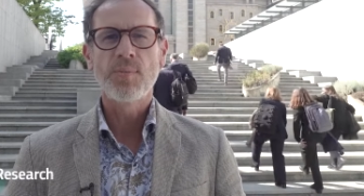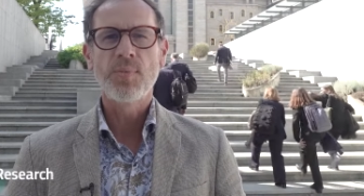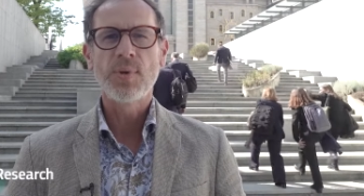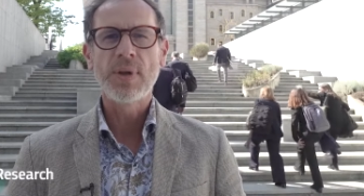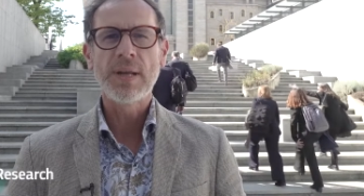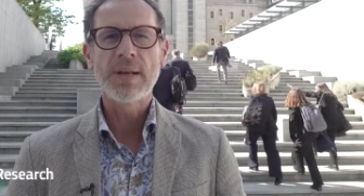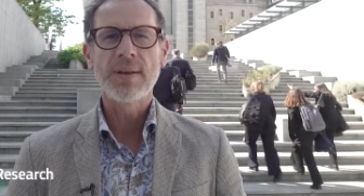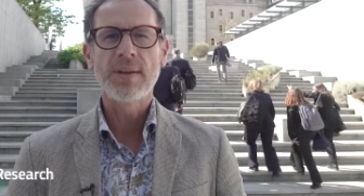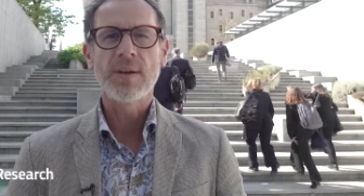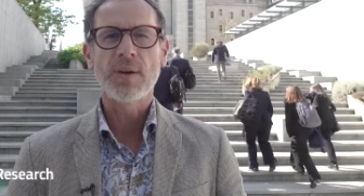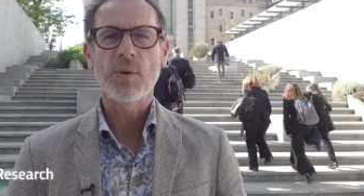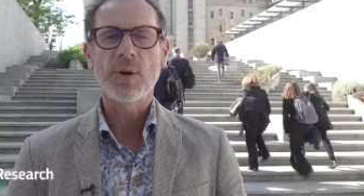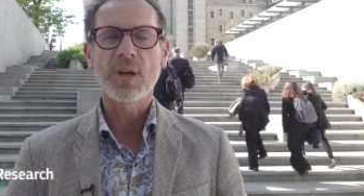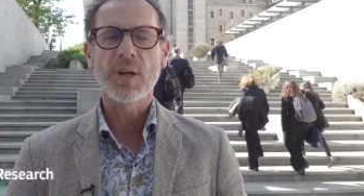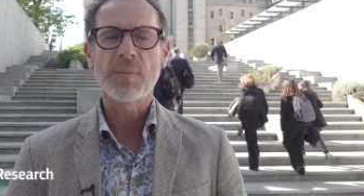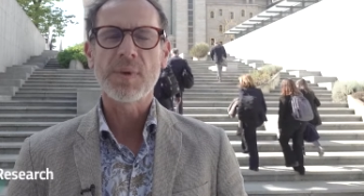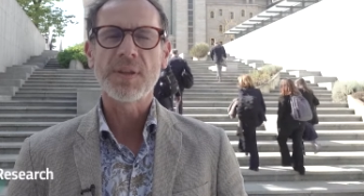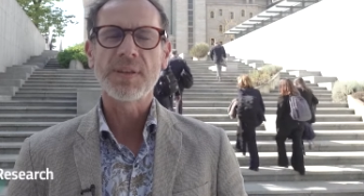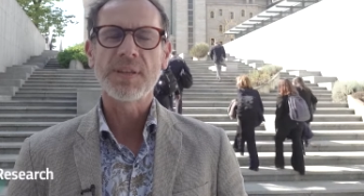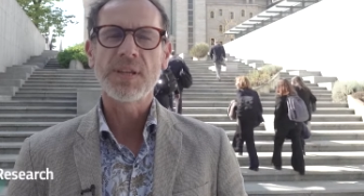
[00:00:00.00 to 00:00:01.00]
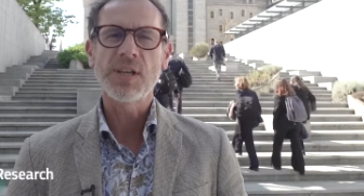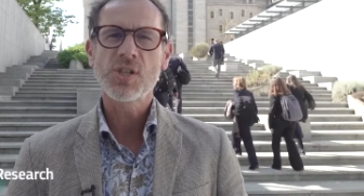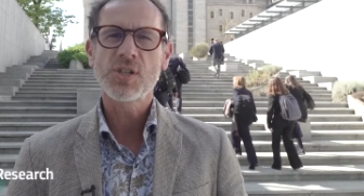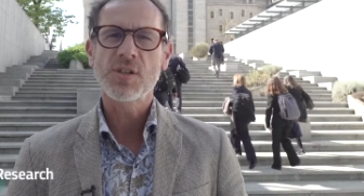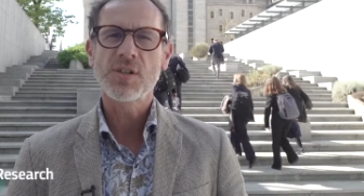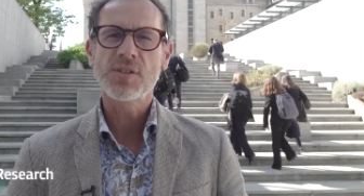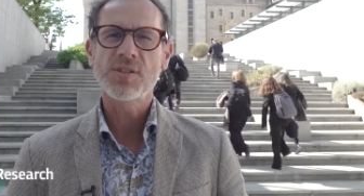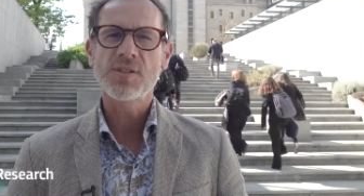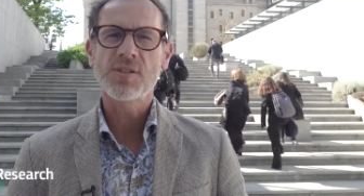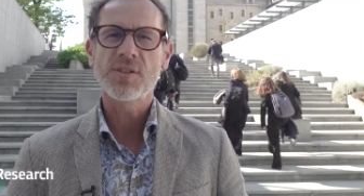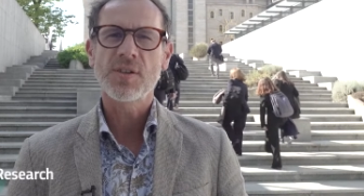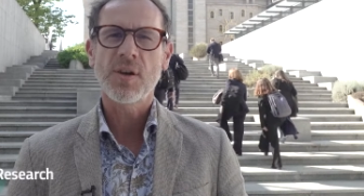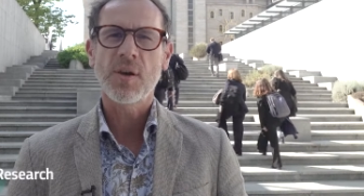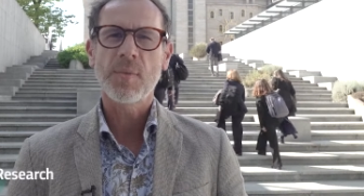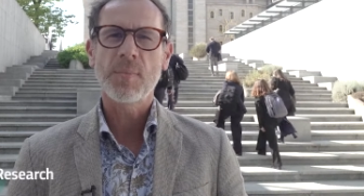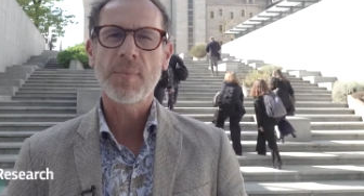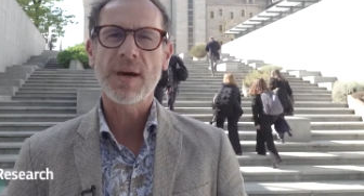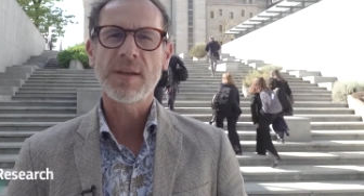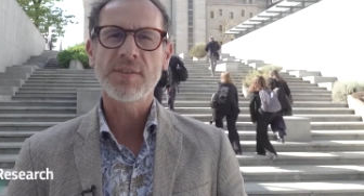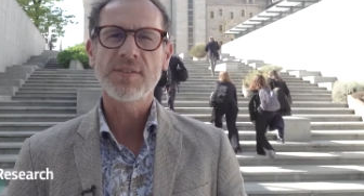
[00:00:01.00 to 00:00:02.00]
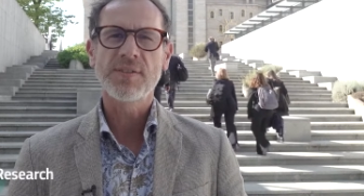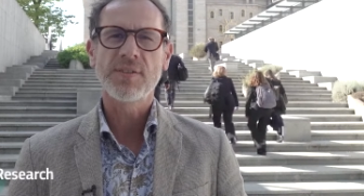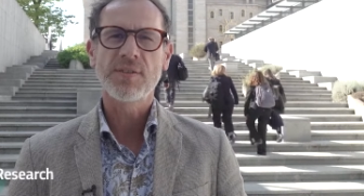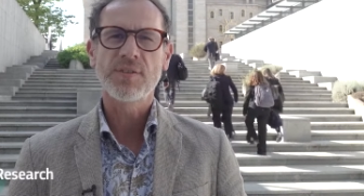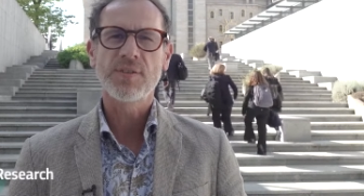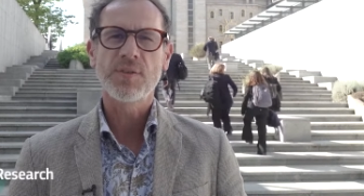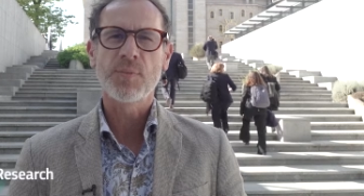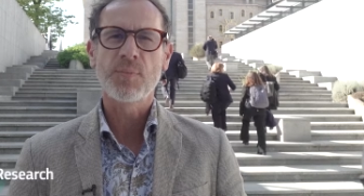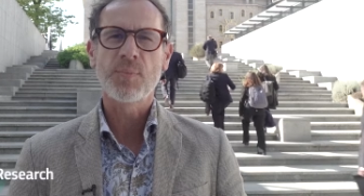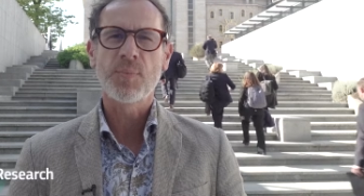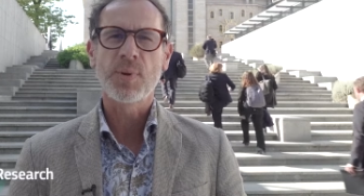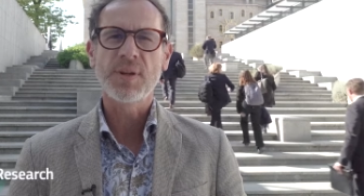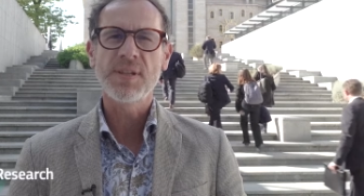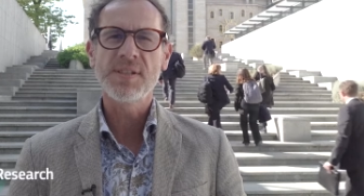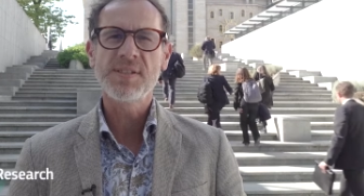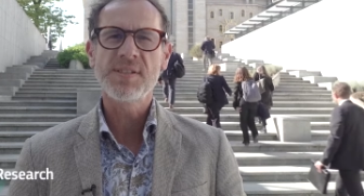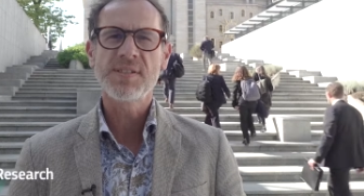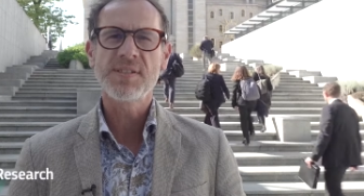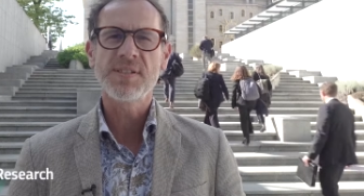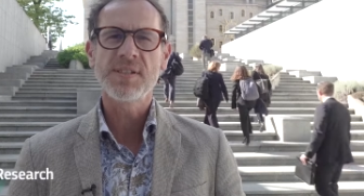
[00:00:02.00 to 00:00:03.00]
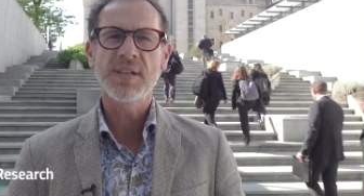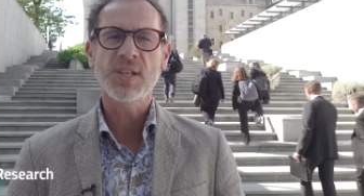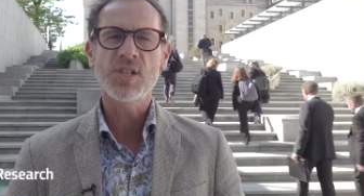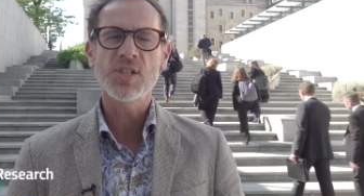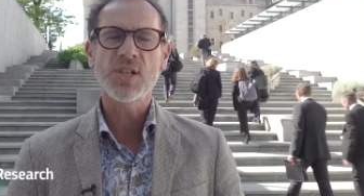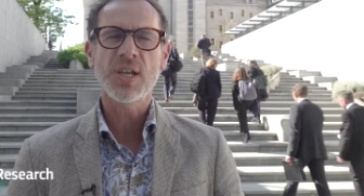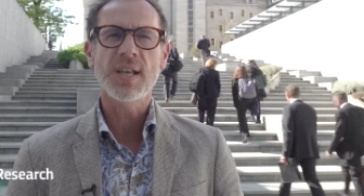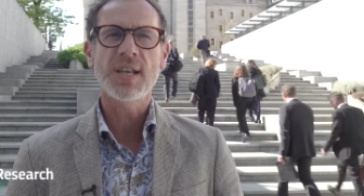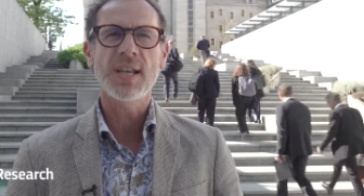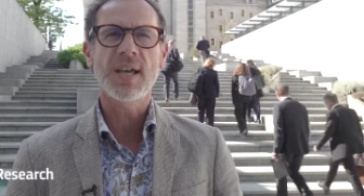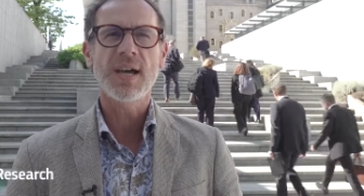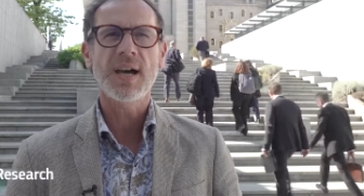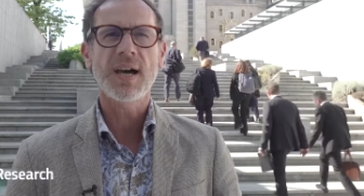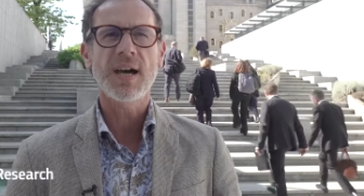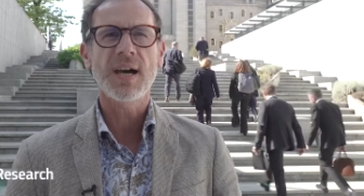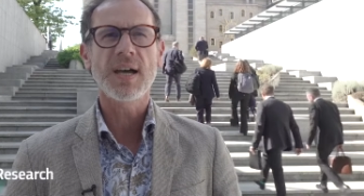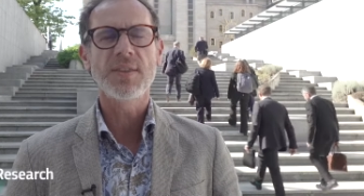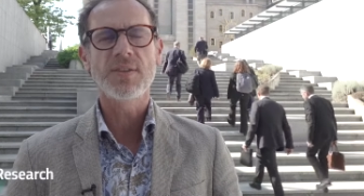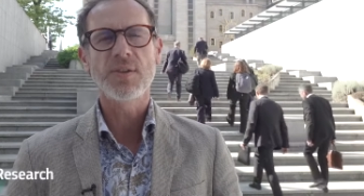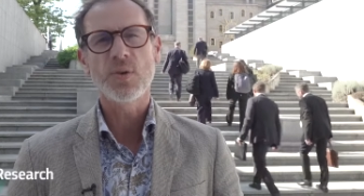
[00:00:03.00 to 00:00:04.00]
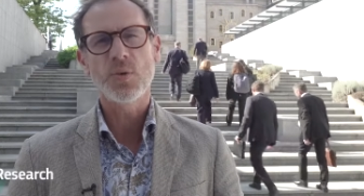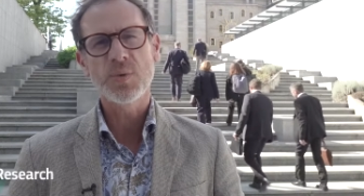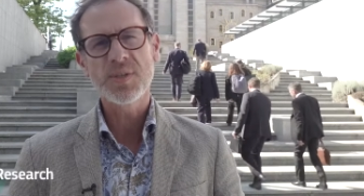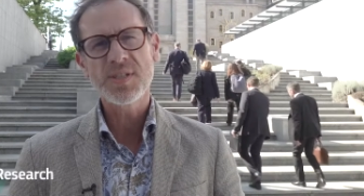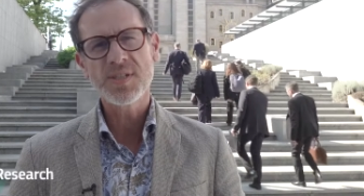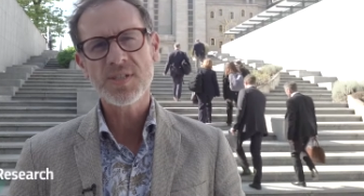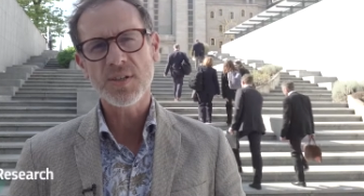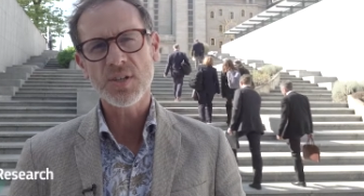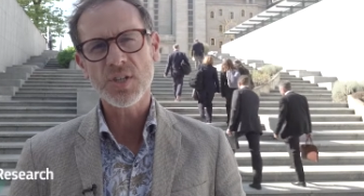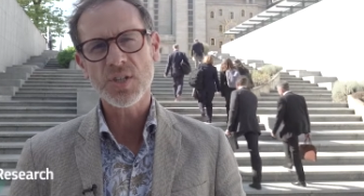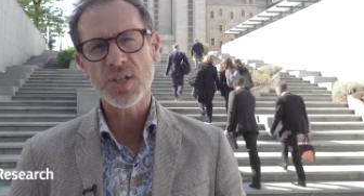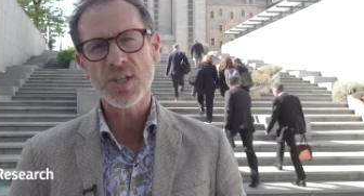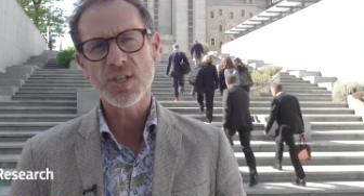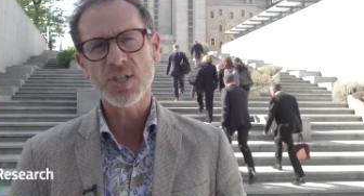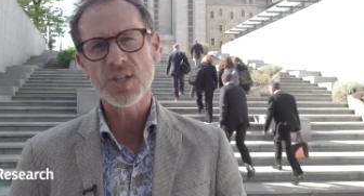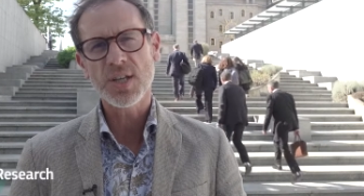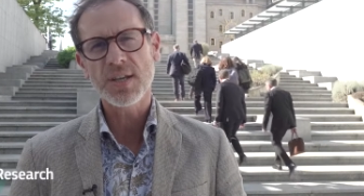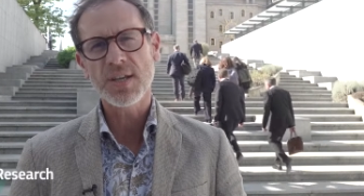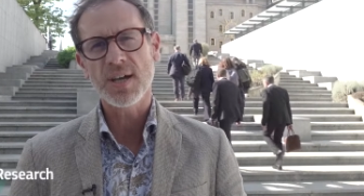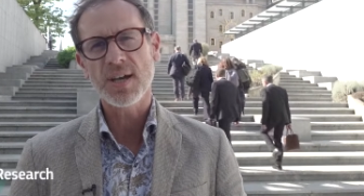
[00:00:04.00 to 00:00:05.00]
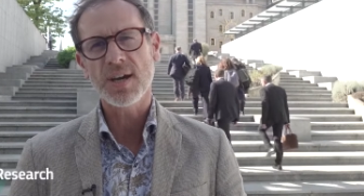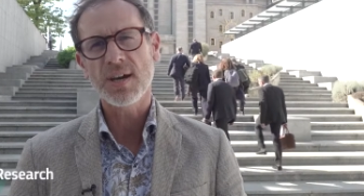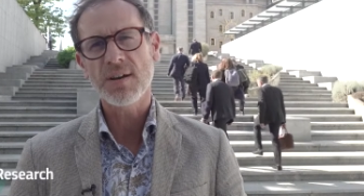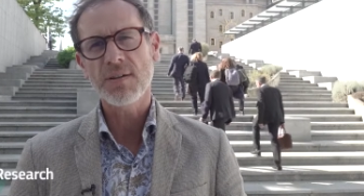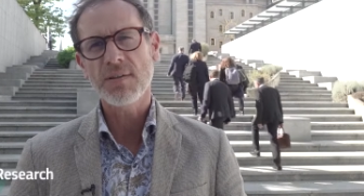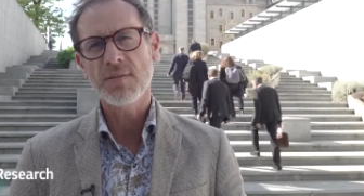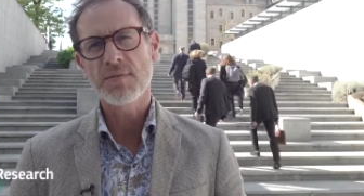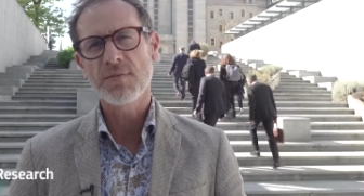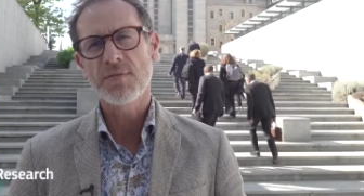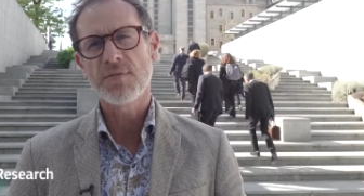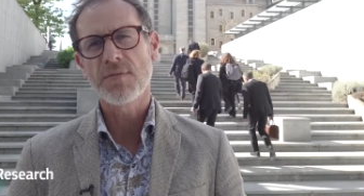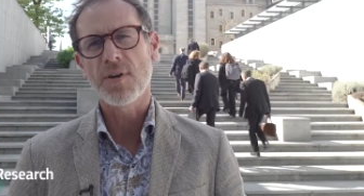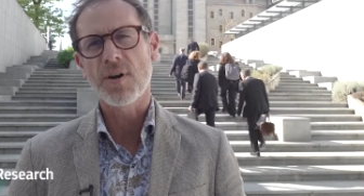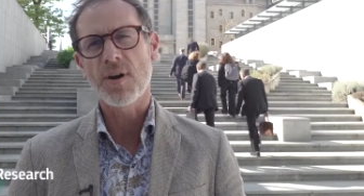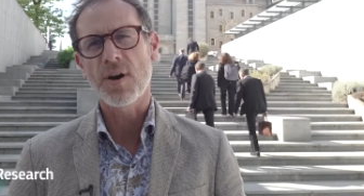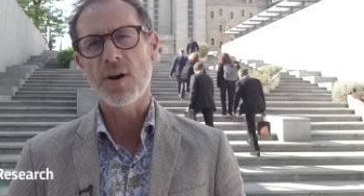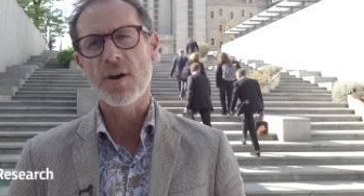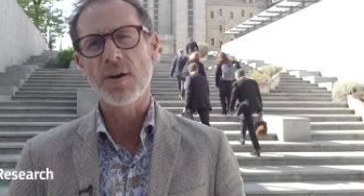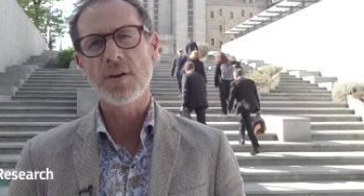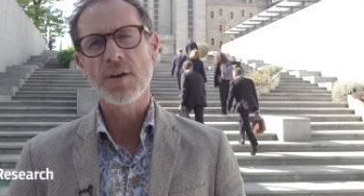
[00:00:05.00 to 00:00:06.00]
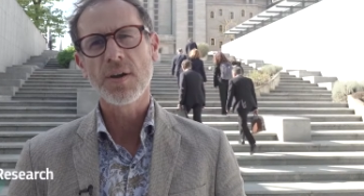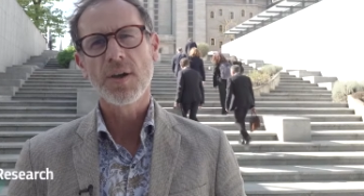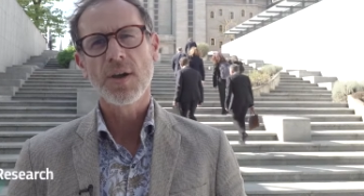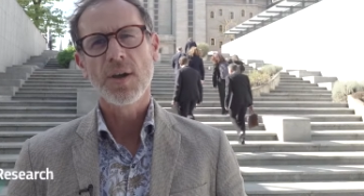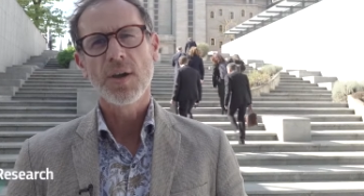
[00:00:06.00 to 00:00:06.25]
build recommendations about the policy agenda and the research agenda for